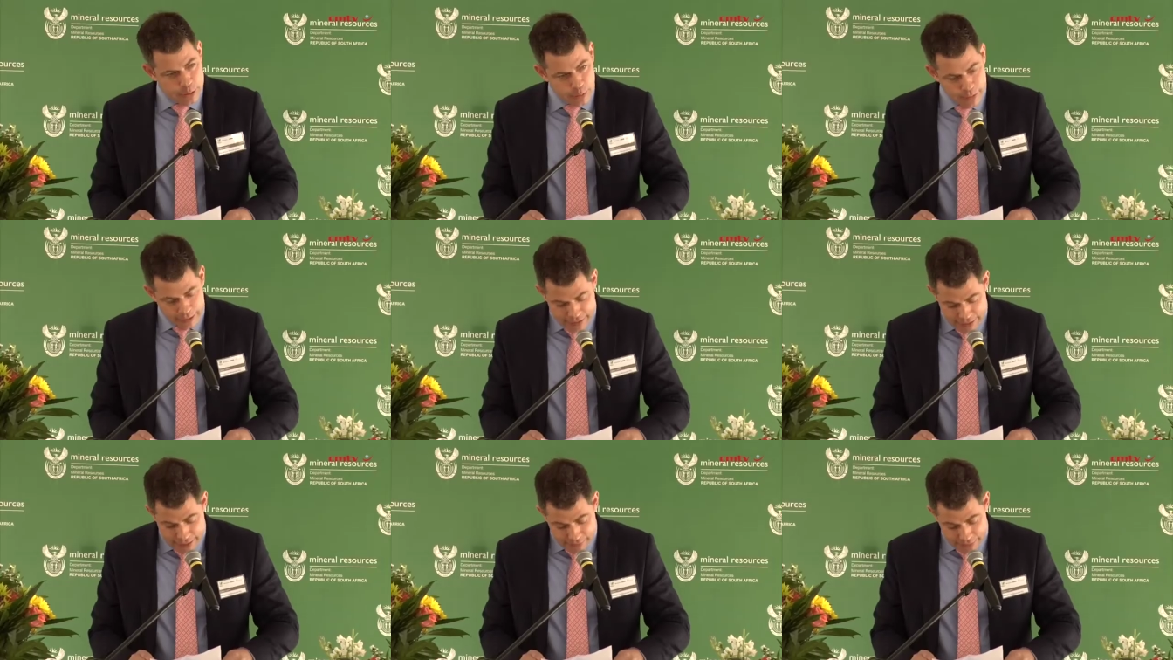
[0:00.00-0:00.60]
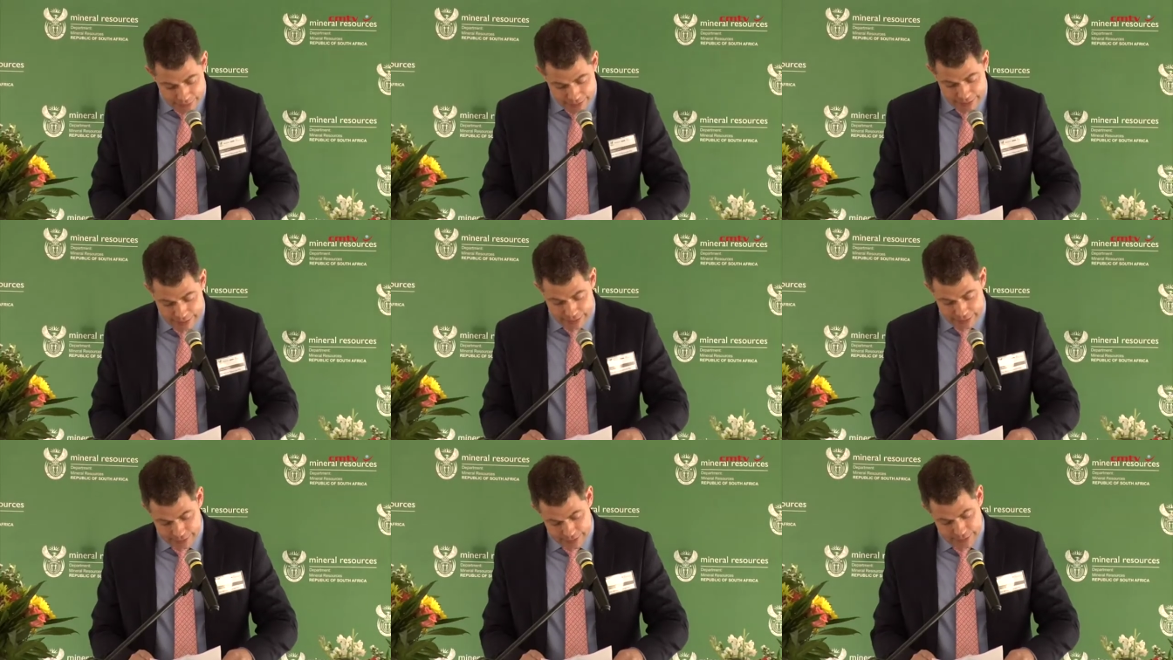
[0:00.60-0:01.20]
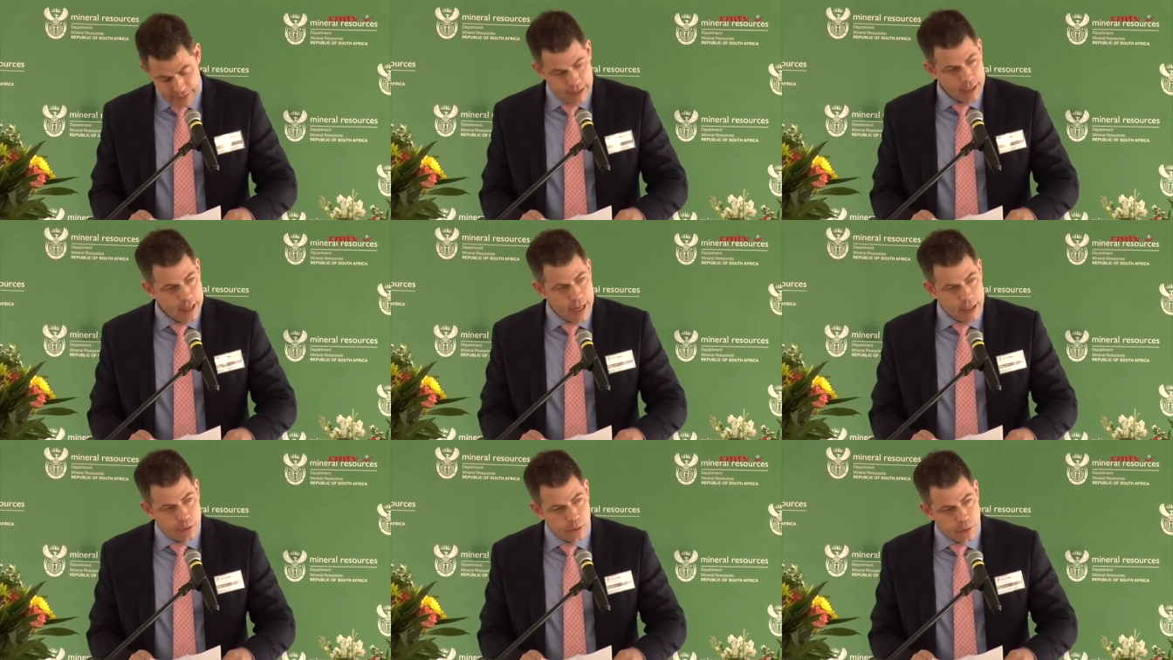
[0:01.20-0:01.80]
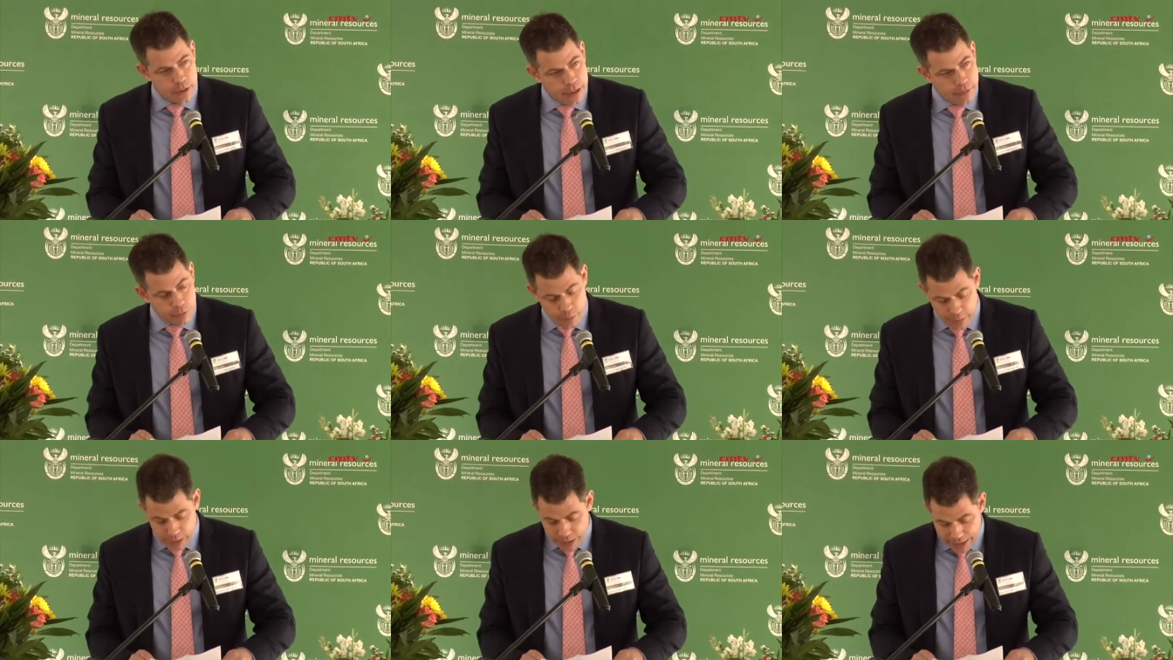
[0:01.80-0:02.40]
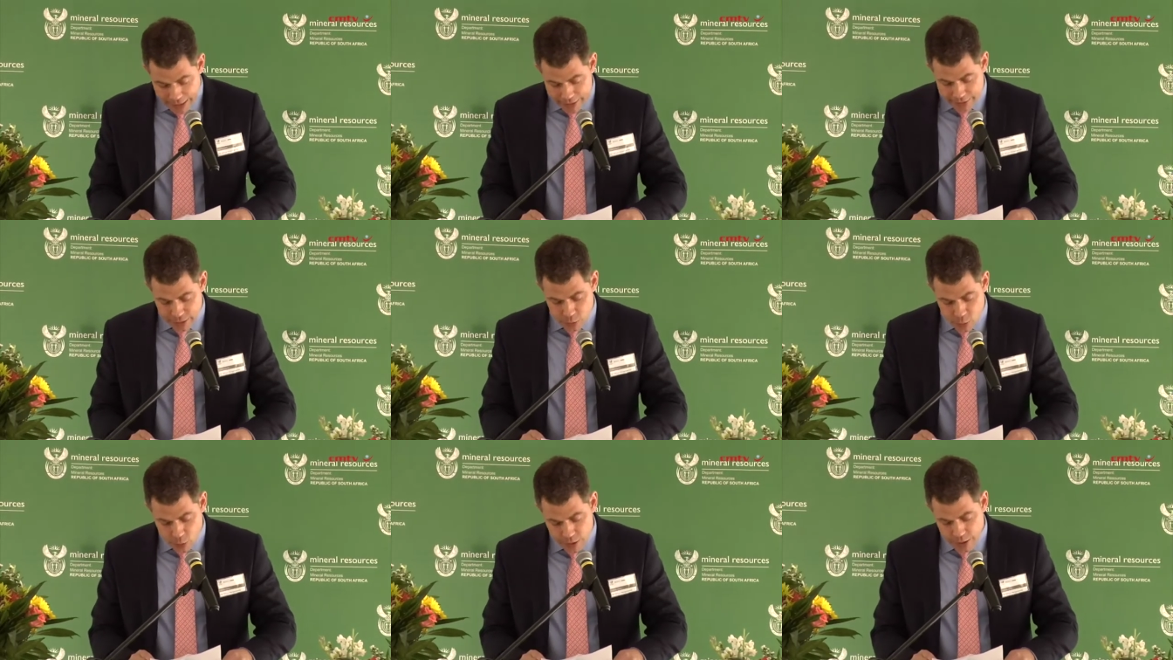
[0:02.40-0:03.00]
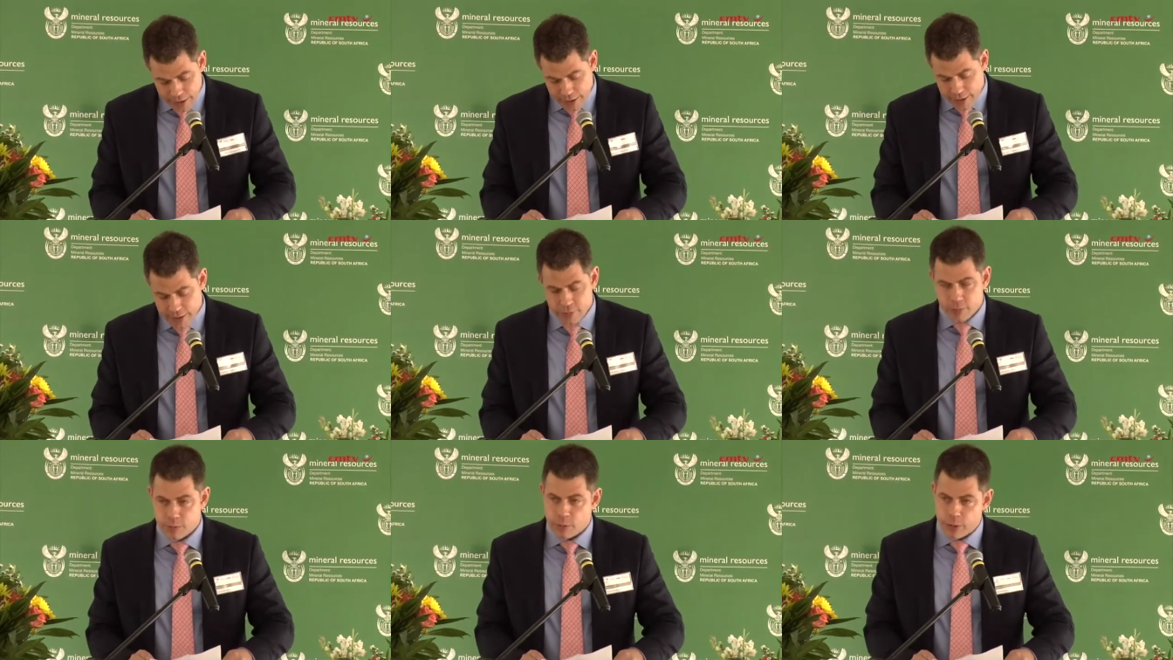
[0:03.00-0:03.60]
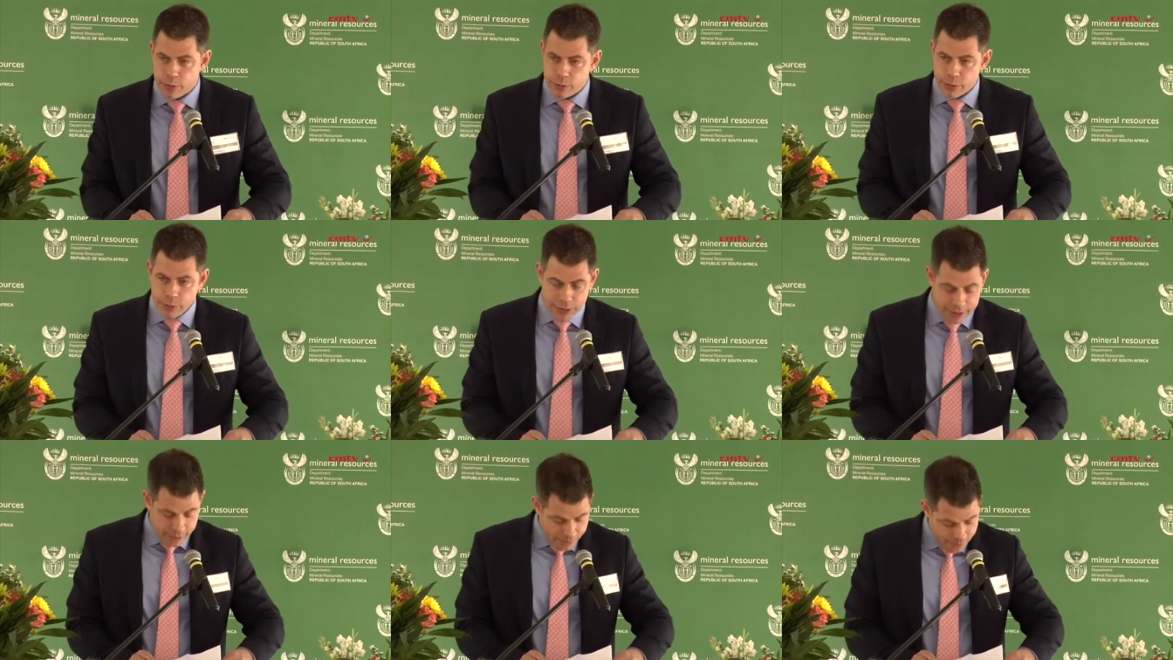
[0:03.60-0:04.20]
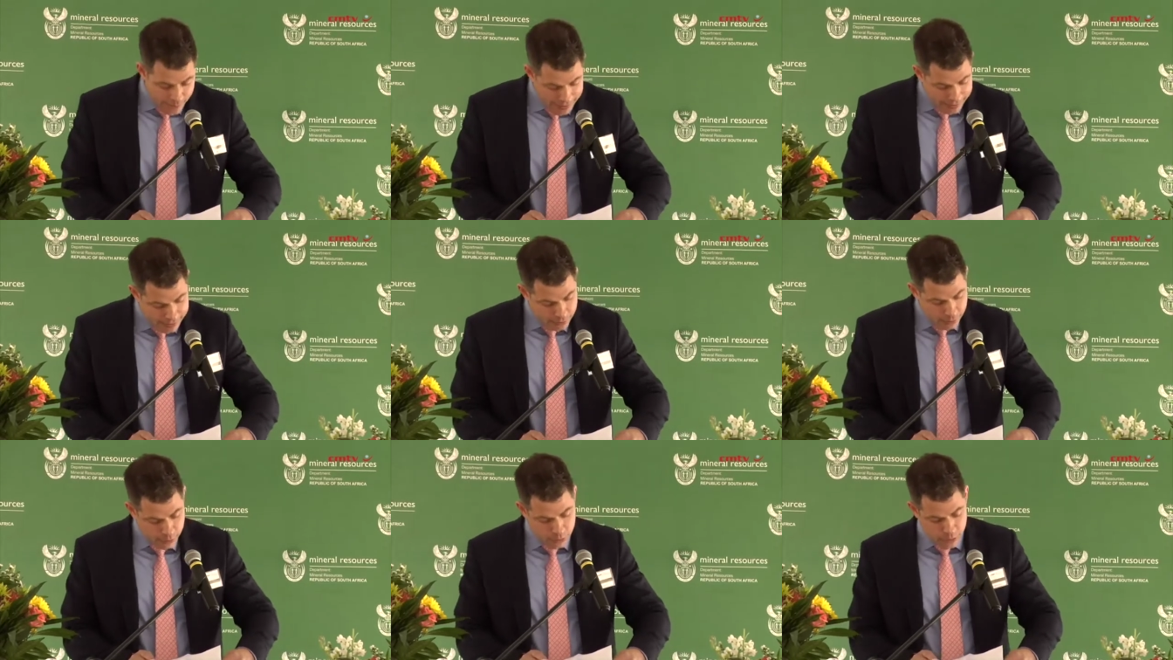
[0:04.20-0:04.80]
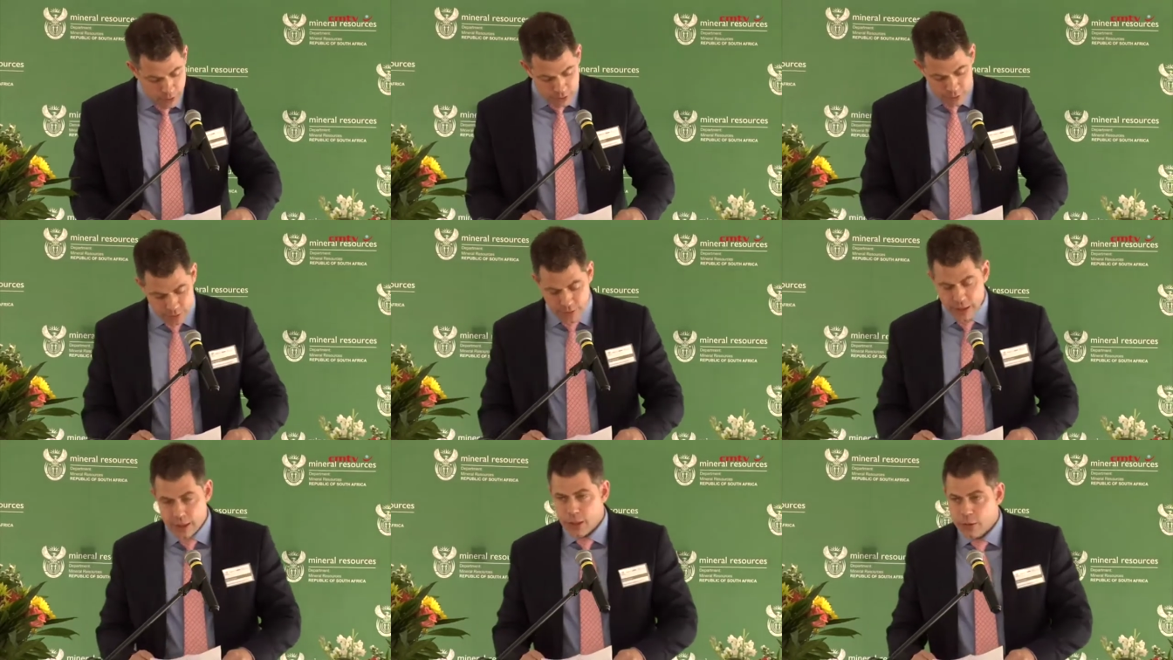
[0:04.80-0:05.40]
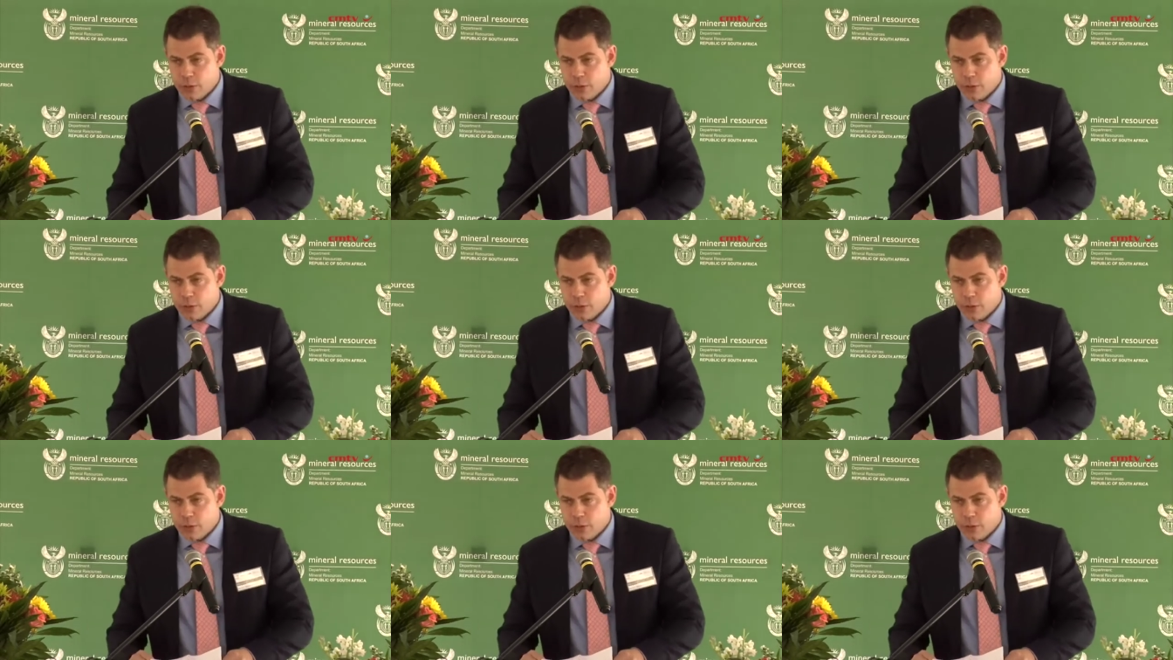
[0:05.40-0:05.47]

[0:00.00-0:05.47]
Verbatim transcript: 2017 it will therefore be less than one year from when we commenced construction